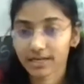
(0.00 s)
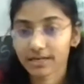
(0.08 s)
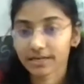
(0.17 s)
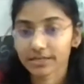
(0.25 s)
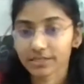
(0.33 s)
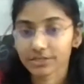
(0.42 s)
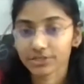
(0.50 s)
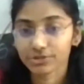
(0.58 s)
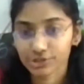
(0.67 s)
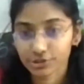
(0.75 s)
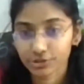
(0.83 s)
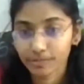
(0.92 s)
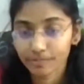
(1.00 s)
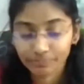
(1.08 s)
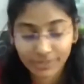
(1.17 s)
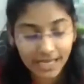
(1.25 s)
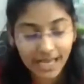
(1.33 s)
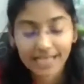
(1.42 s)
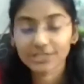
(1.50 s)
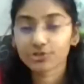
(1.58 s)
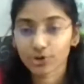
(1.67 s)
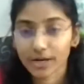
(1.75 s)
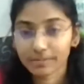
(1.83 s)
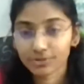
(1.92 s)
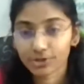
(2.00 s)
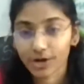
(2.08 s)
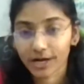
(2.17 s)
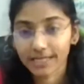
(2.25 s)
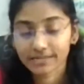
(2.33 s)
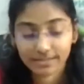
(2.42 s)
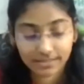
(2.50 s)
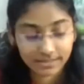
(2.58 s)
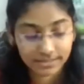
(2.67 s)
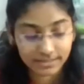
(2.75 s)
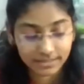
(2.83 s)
YouTube as Soham Toys.